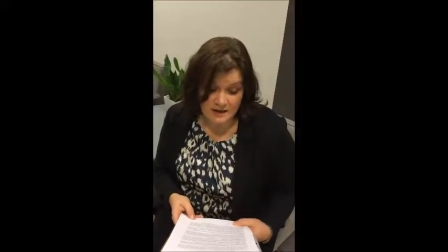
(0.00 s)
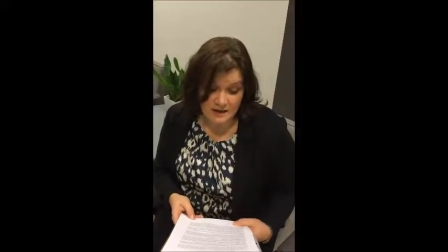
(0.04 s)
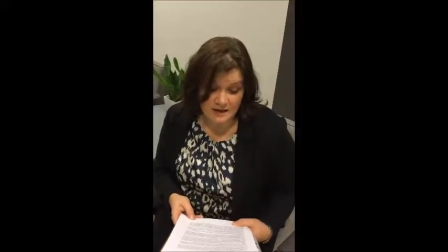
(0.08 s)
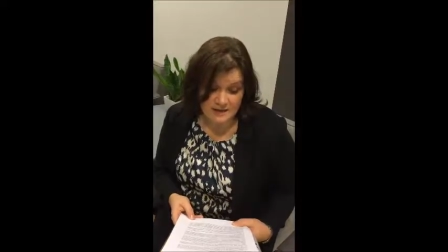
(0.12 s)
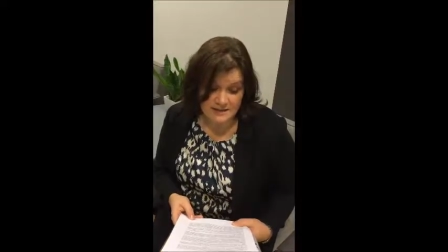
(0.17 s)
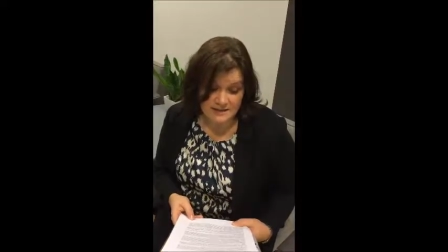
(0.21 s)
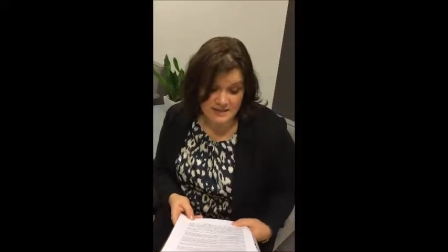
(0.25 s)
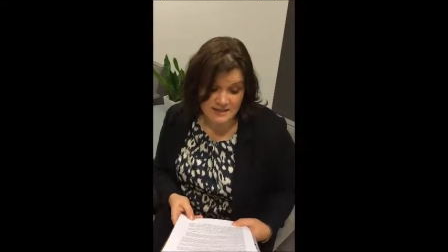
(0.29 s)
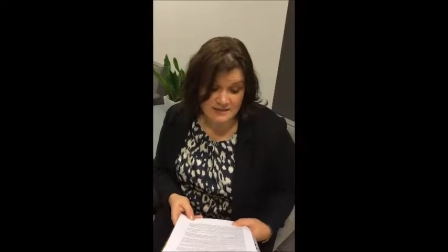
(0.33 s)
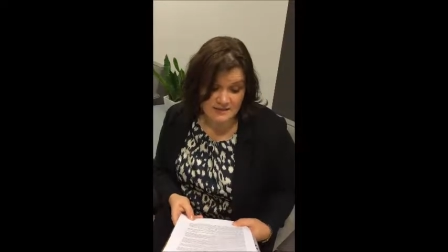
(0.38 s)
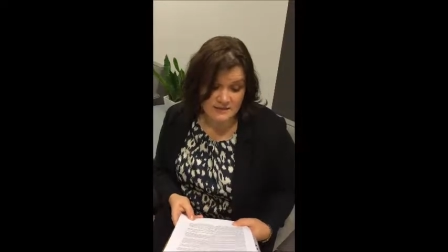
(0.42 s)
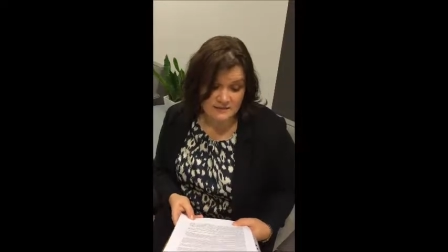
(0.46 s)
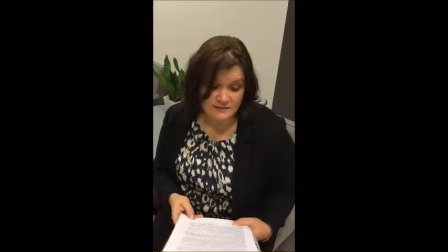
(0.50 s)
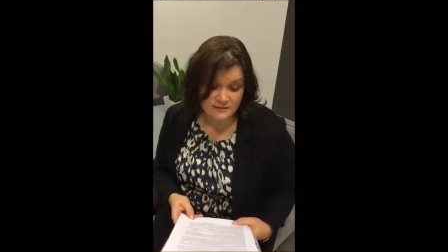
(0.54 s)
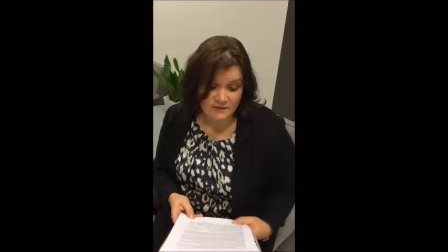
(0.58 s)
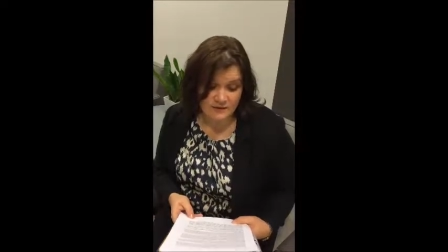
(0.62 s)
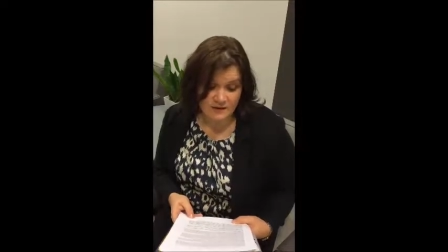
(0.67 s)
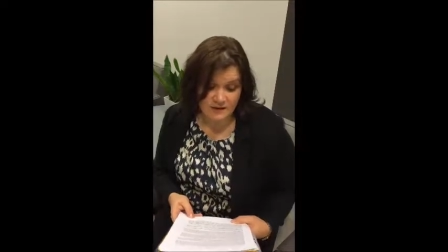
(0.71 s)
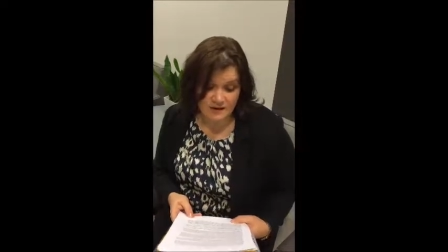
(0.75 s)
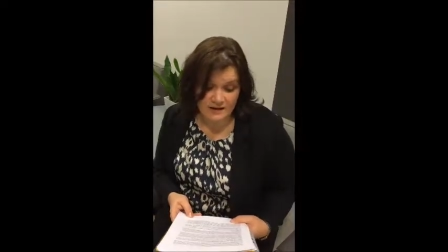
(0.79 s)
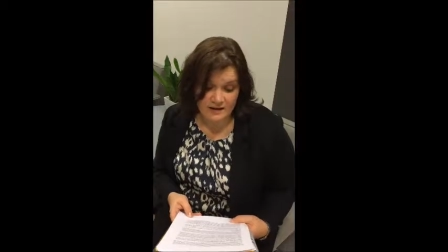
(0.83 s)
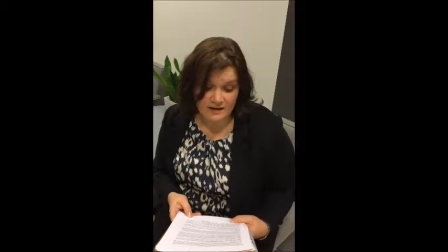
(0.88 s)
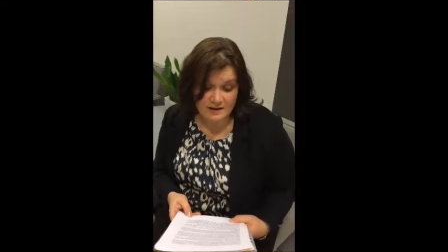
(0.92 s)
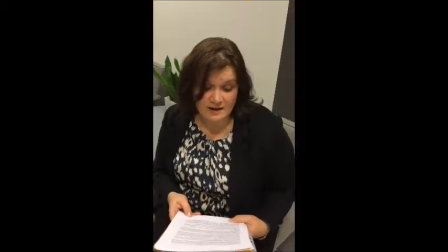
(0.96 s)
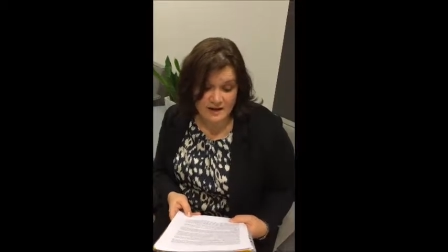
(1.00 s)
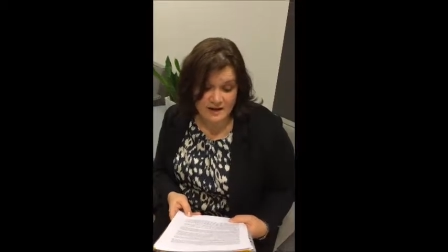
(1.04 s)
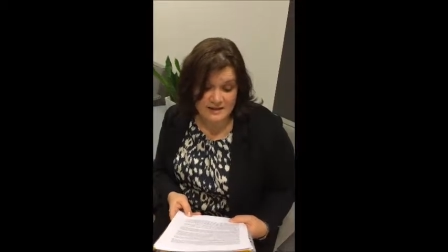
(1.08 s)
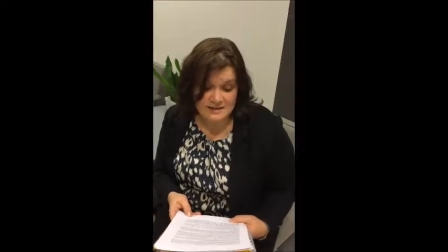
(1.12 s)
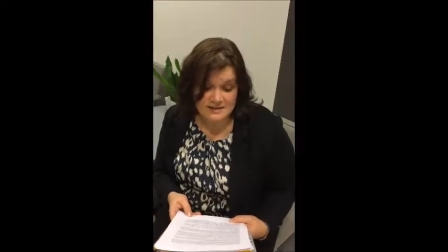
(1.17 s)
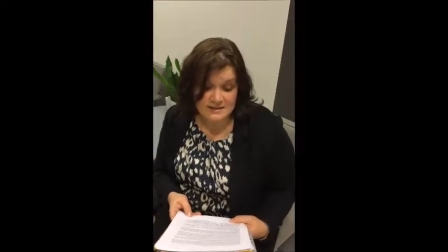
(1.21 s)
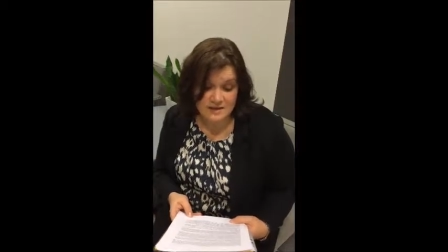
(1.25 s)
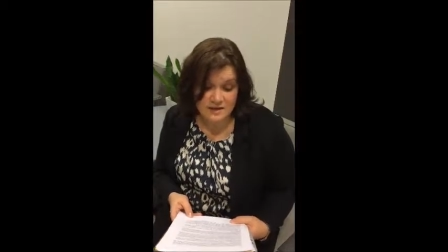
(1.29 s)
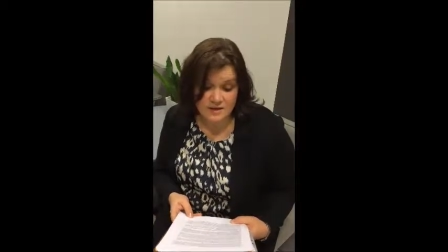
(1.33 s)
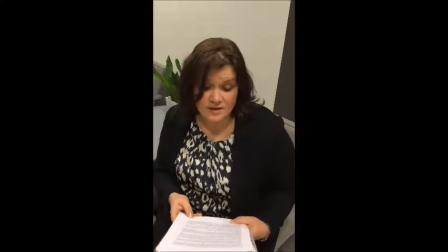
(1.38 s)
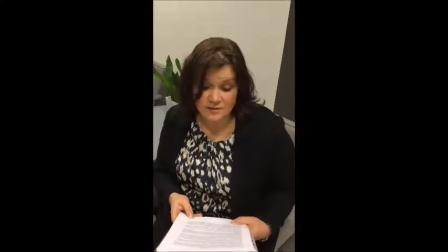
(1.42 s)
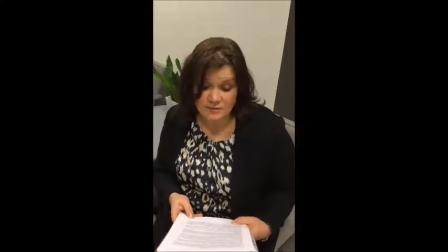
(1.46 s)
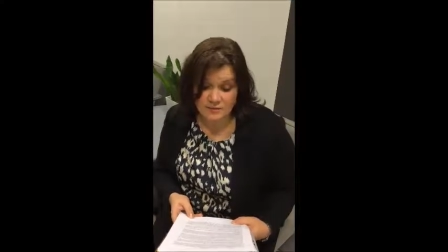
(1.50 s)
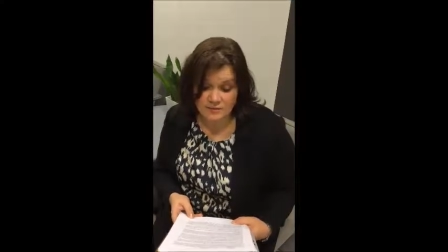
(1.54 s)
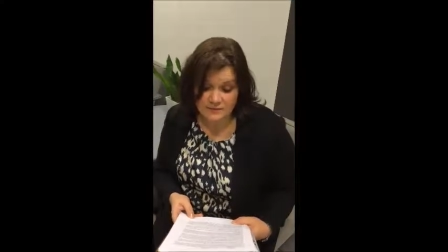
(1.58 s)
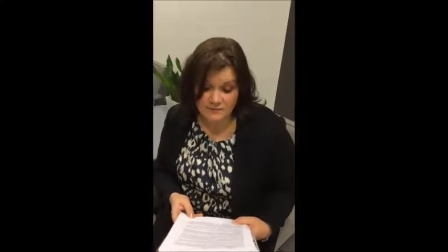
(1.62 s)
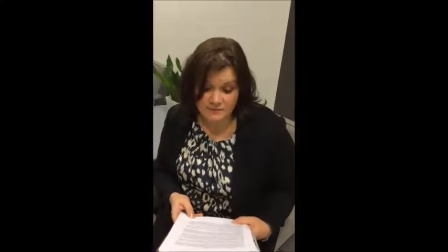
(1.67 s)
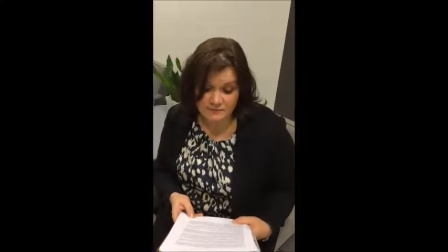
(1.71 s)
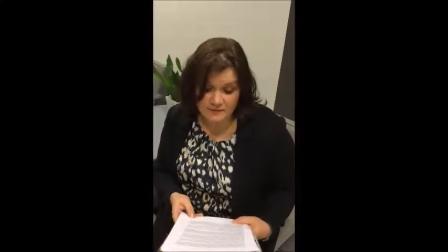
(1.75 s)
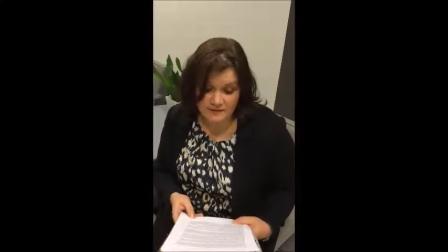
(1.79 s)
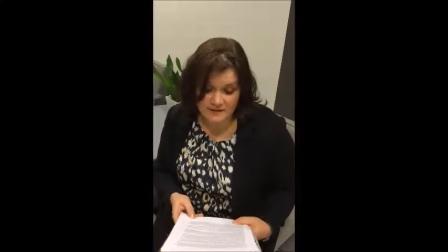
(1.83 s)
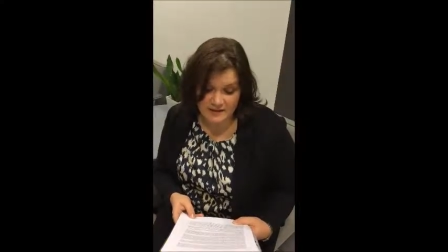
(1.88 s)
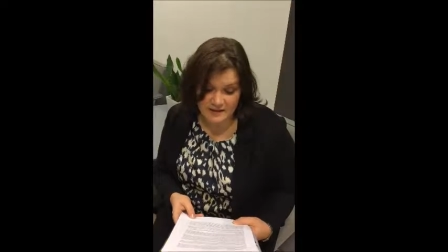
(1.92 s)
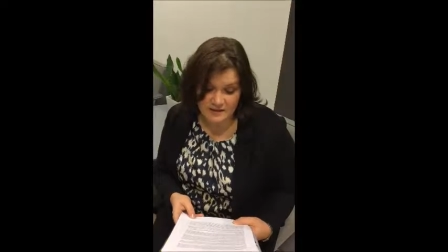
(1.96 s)
identify as a
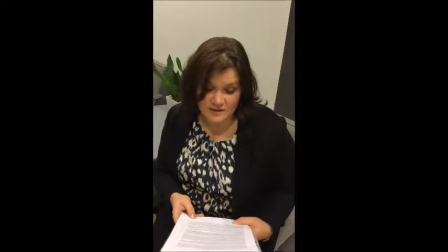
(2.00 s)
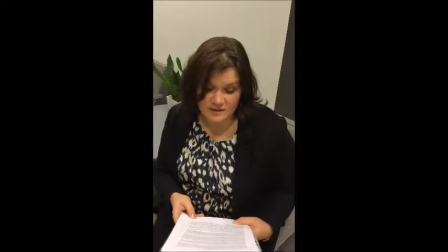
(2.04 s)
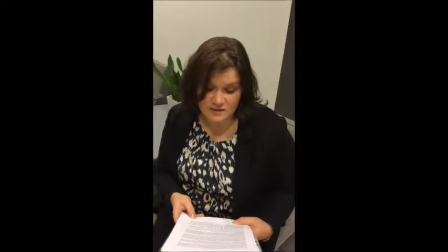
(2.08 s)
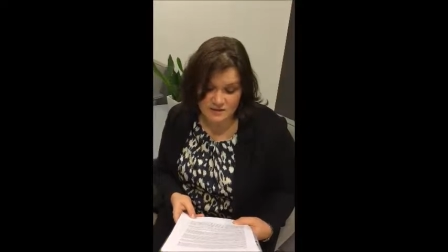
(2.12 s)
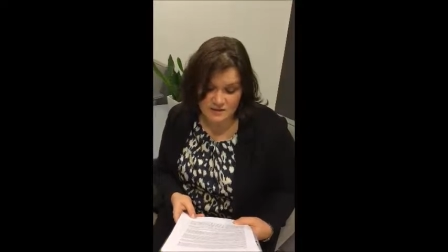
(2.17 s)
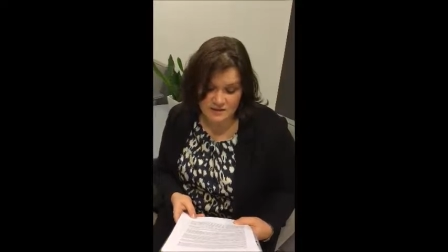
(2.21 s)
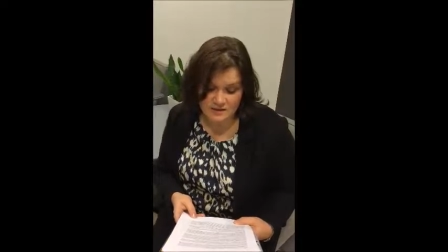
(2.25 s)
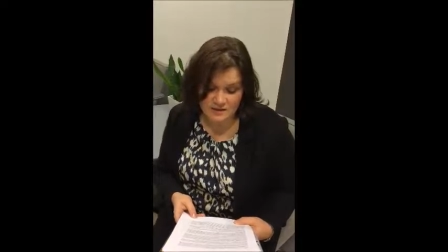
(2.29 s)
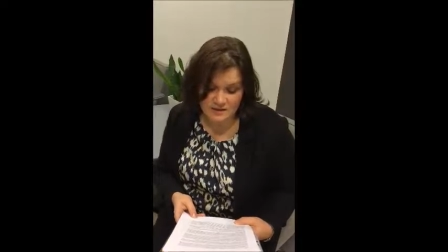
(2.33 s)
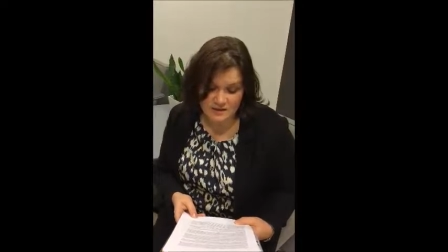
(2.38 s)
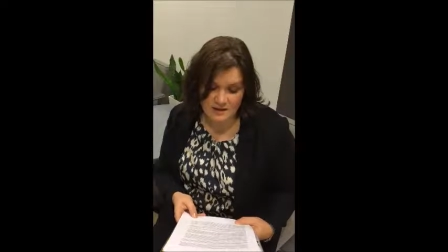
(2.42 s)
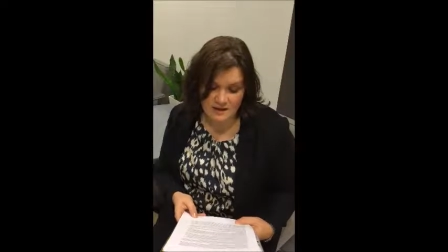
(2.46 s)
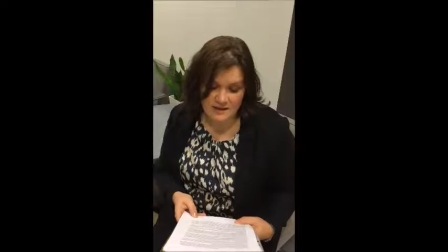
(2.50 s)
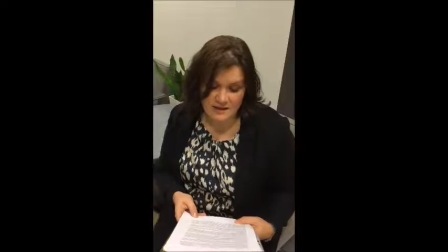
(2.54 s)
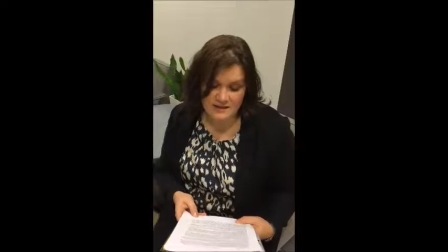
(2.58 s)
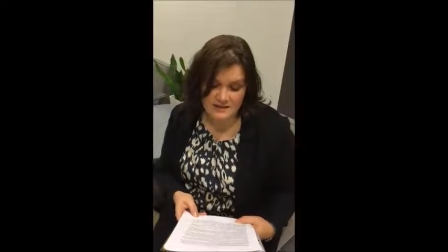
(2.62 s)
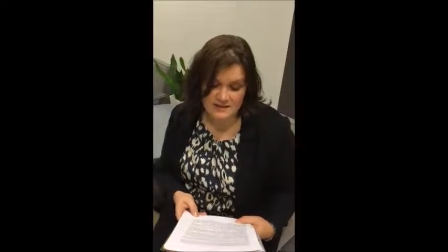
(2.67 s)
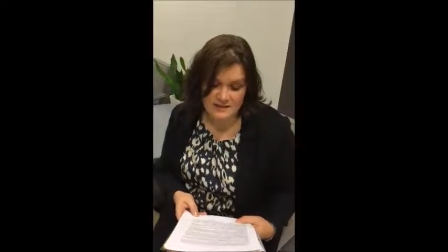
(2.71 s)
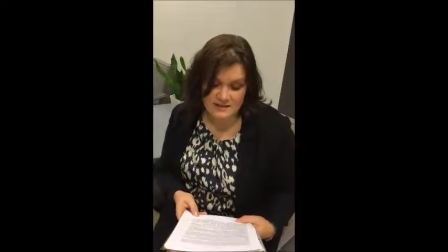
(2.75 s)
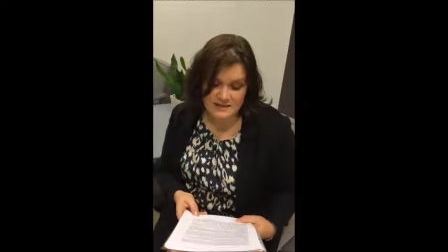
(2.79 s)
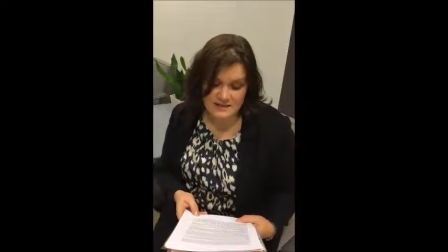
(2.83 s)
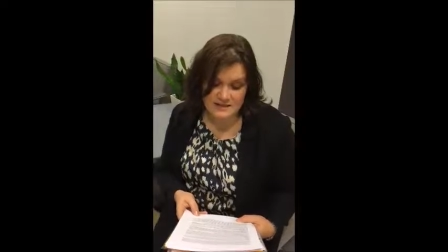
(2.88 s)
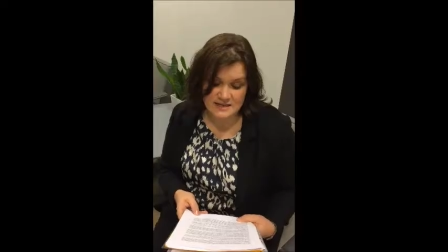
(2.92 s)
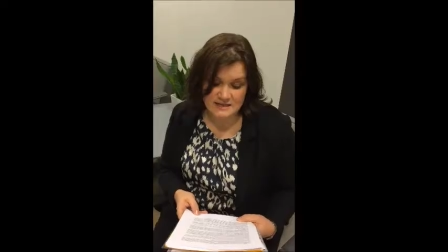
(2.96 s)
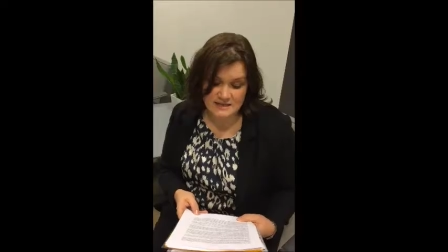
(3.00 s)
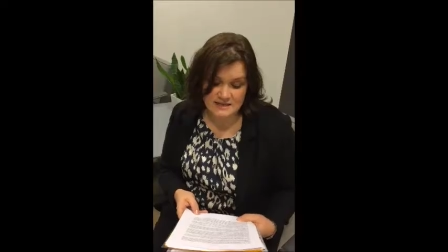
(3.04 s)
reflection and